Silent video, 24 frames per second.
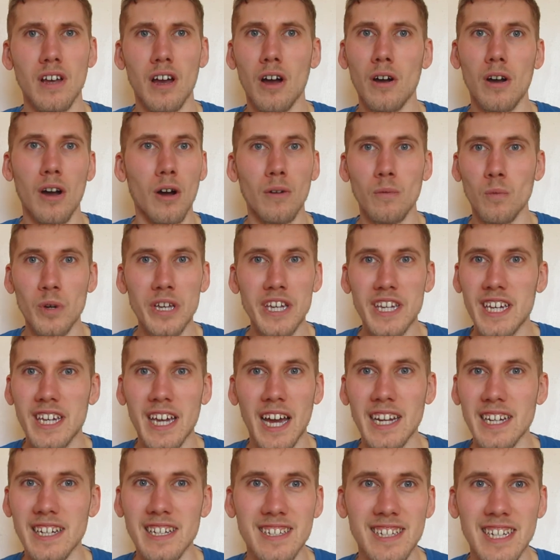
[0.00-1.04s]
a
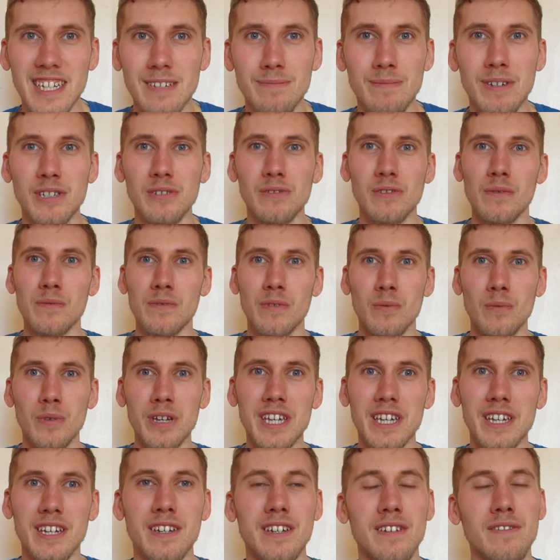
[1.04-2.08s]
weekend in the middle of the
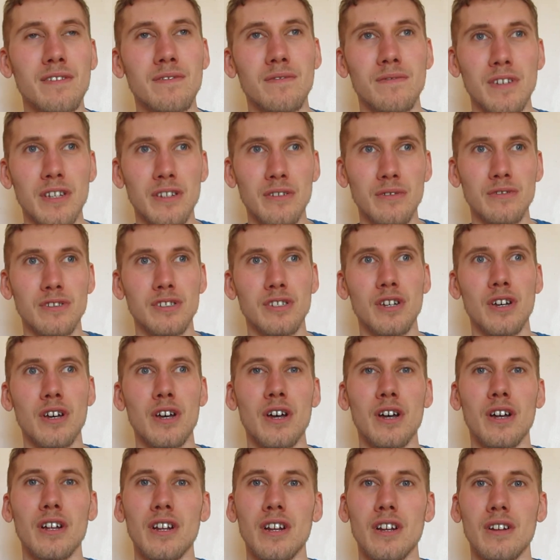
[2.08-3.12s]
week for you
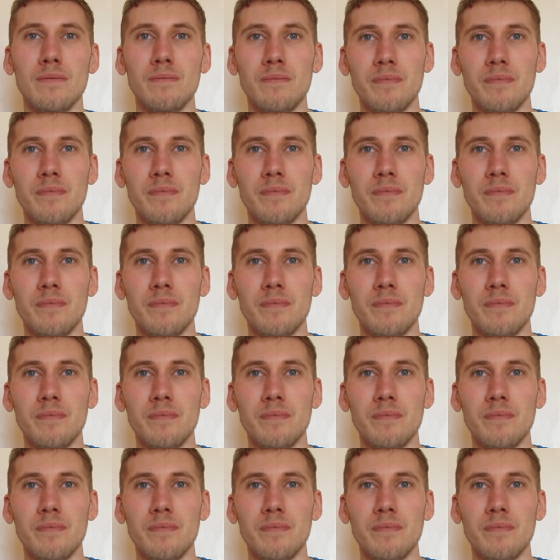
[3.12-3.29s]
to